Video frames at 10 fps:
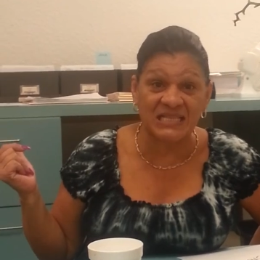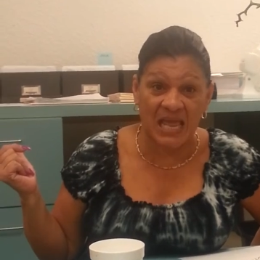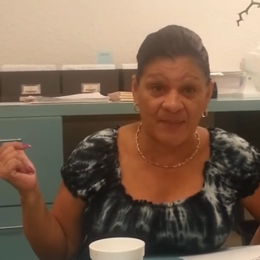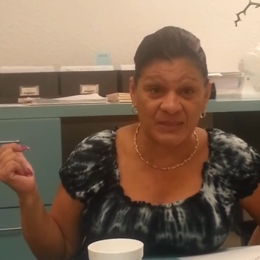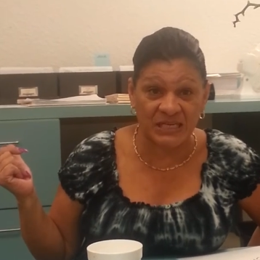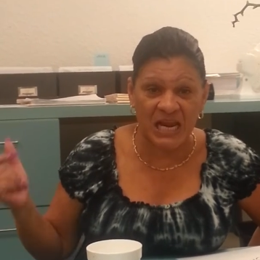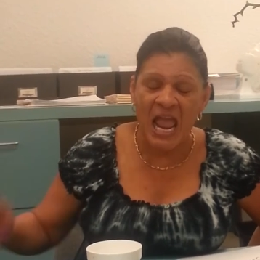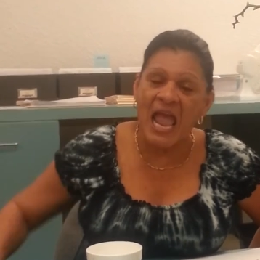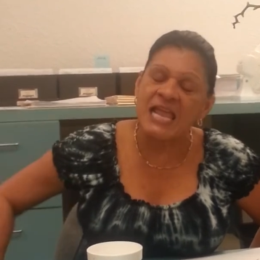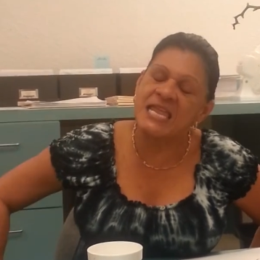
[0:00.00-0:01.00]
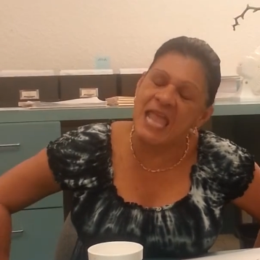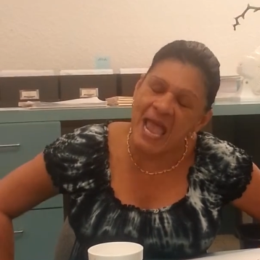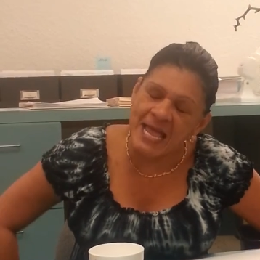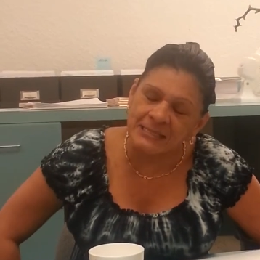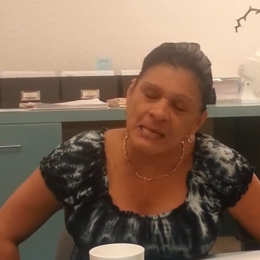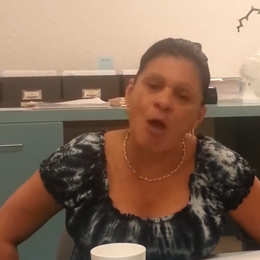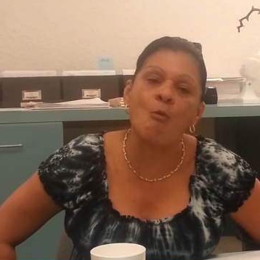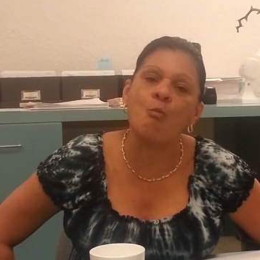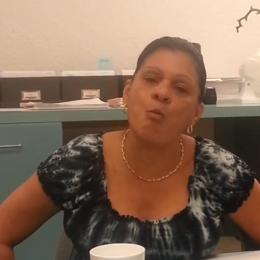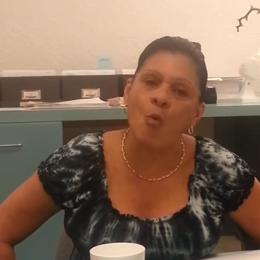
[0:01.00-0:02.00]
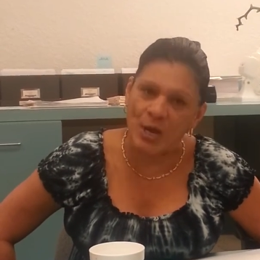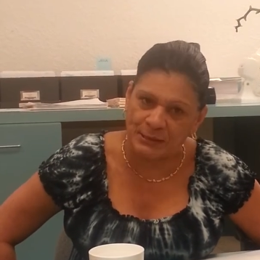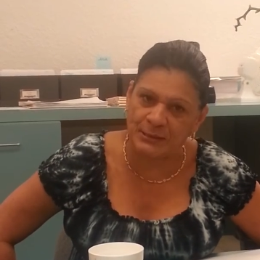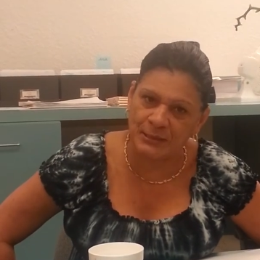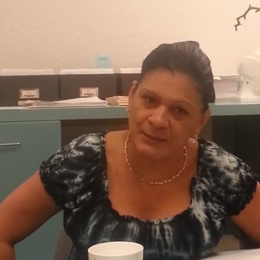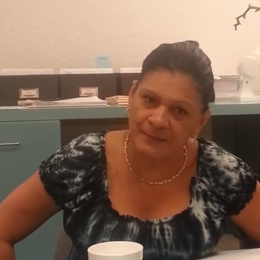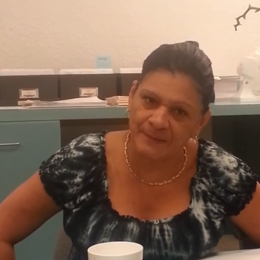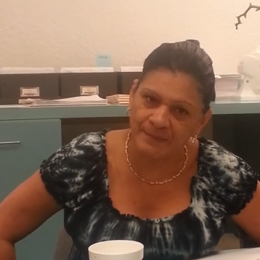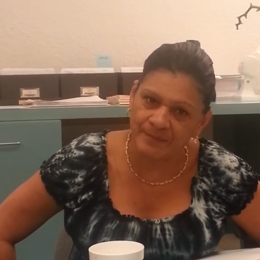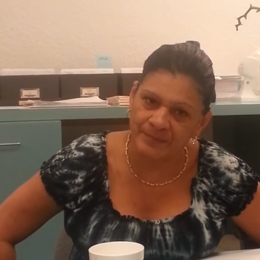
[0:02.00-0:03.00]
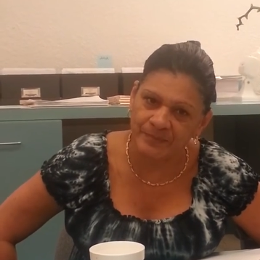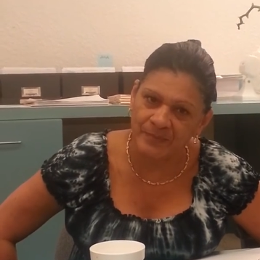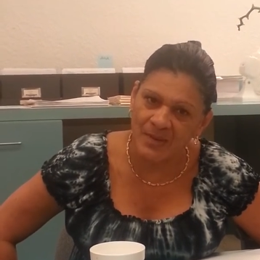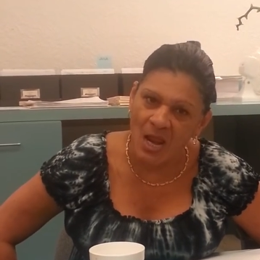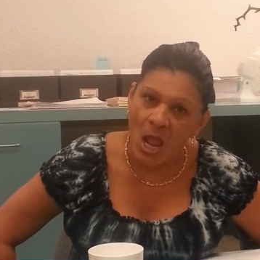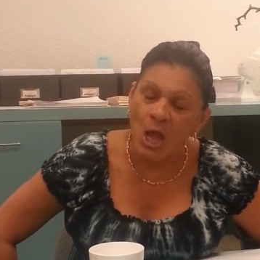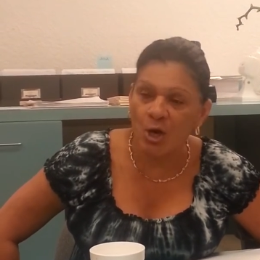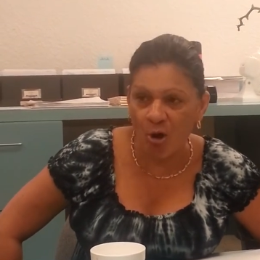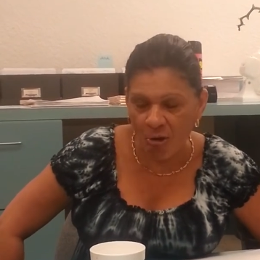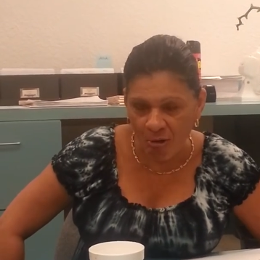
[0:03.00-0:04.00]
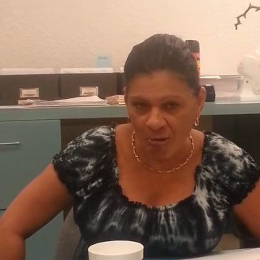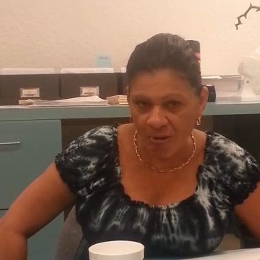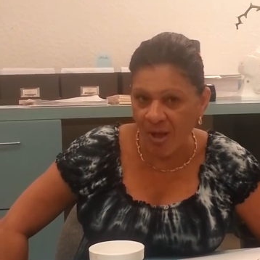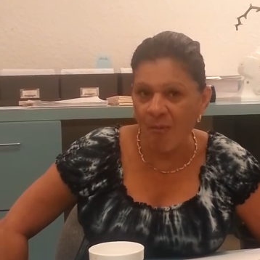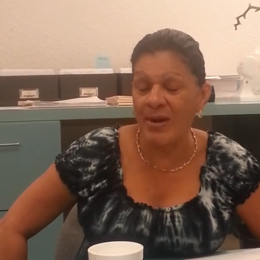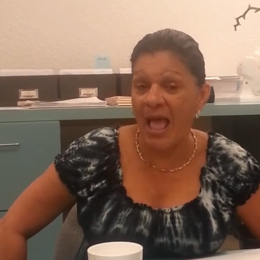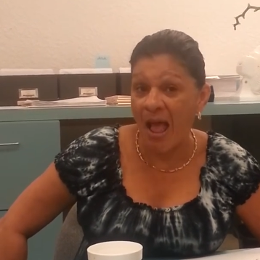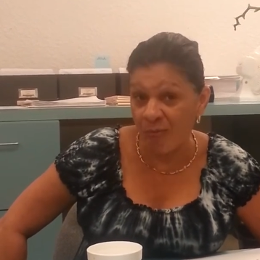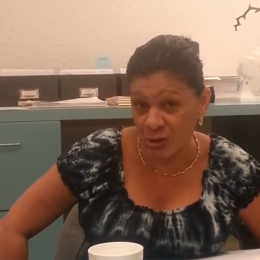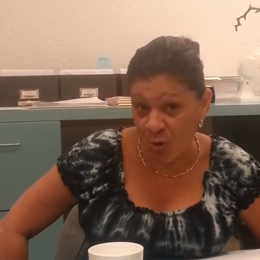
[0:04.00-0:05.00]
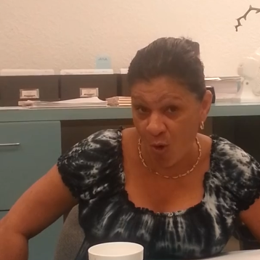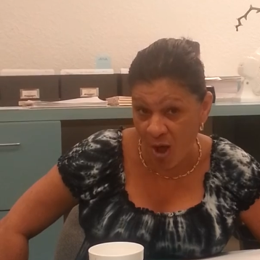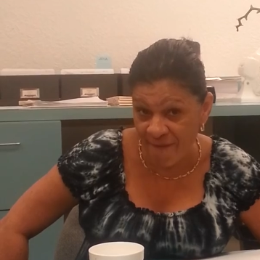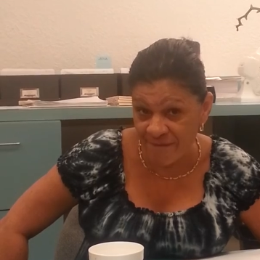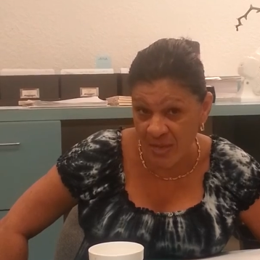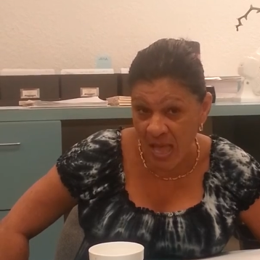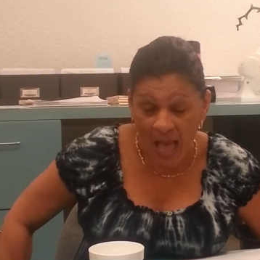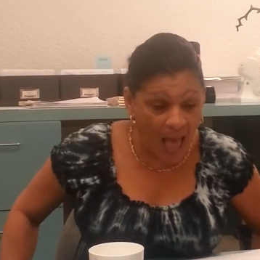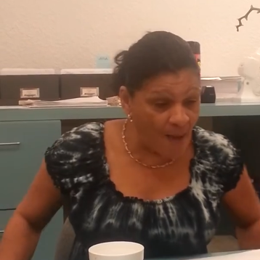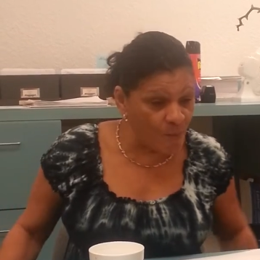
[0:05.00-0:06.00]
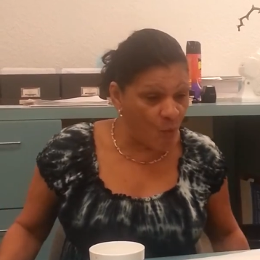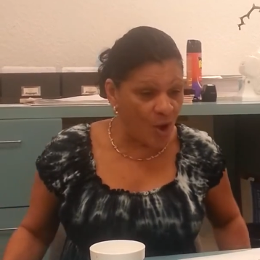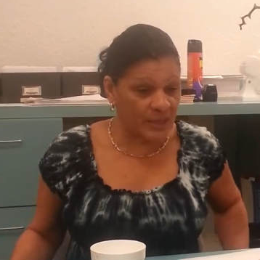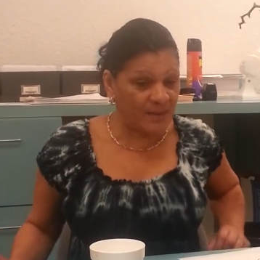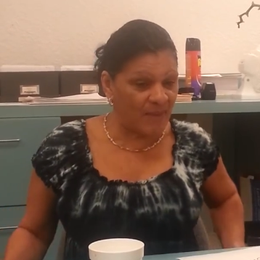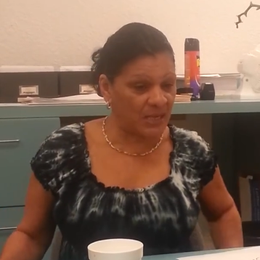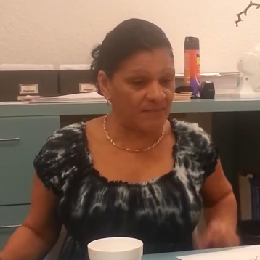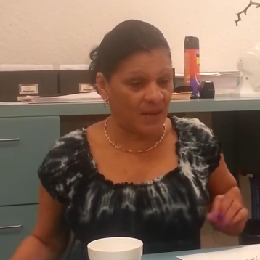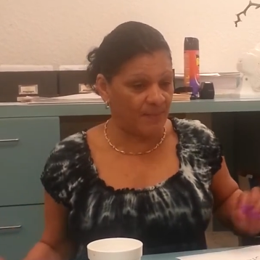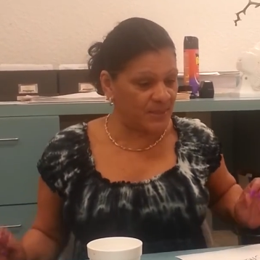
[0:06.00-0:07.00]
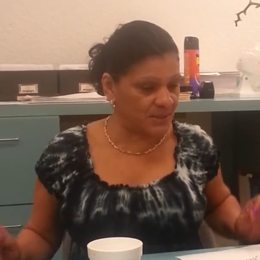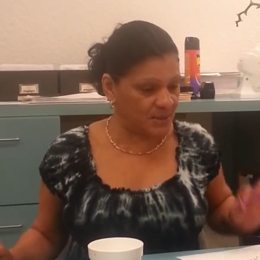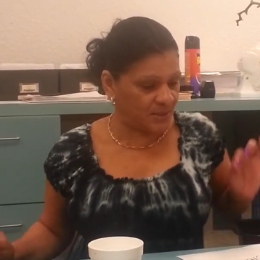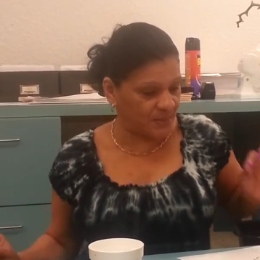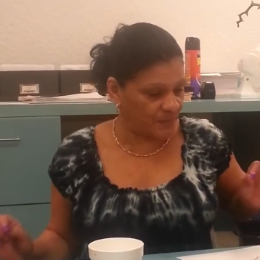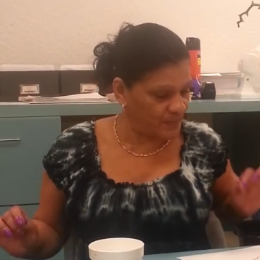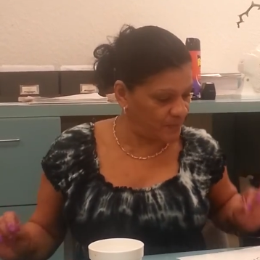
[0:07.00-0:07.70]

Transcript: is empty. Guess what? What? Girl, when I was off, I'm walking, minding my business